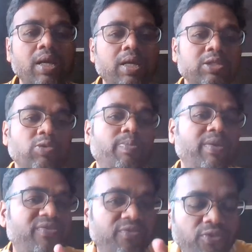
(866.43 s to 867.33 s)
So
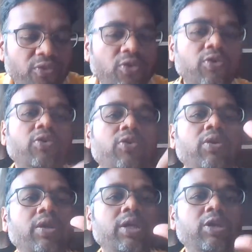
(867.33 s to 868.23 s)

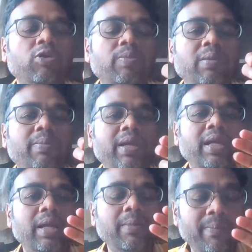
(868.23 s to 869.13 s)
before you will
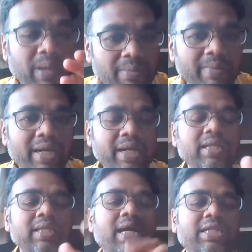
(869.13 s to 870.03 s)
be
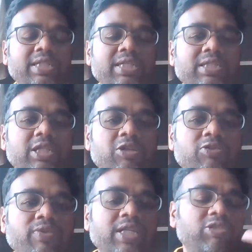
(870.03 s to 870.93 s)
implementing that change
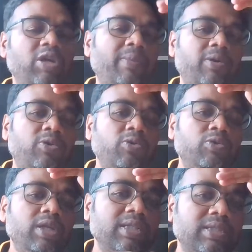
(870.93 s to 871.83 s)
request, you have to do
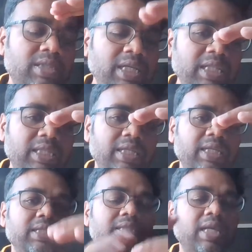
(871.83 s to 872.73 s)
these three
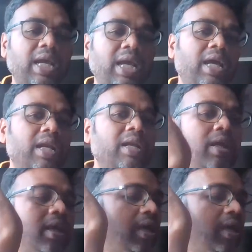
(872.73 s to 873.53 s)
things and